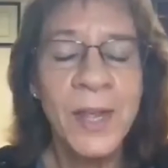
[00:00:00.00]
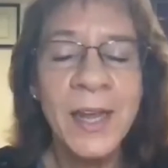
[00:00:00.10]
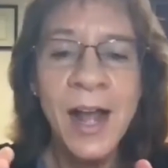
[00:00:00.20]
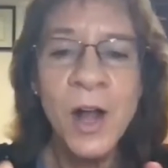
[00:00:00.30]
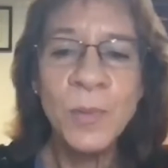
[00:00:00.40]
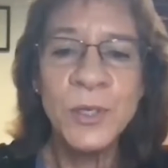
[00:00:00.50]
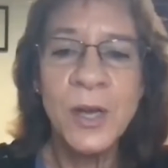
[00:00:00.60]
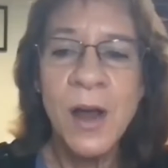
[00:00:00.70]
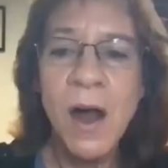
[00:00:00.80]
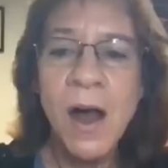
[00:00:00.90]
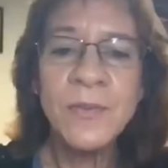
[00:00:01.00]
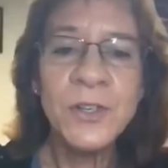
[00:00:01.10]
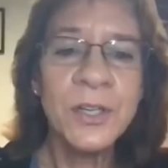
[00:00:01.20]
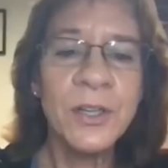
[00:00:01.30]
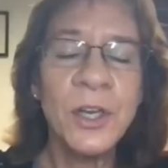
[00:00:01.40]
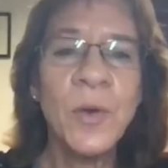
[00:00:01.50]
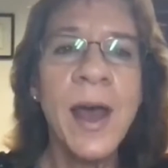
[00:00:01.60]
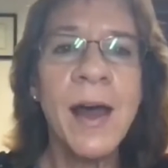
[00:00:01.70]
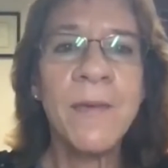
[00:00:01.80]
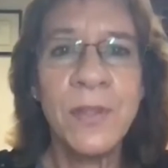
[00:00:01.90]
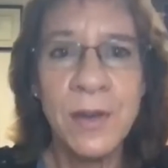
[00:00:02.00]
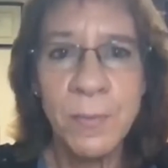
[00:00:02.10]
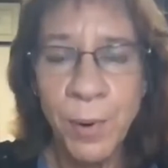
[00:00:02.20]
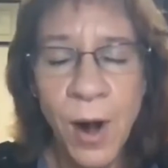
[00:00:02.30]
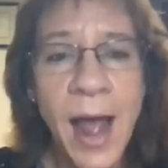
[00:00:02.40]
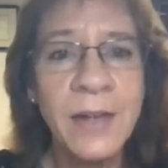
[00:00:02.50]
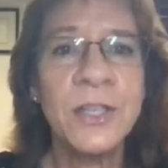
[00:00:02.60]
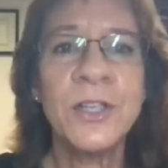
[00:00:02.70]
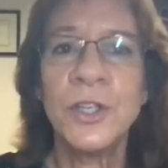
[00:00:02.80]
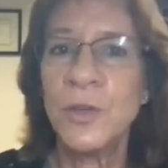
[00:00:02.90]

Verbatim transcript: it helps, obviously, that you have the practice,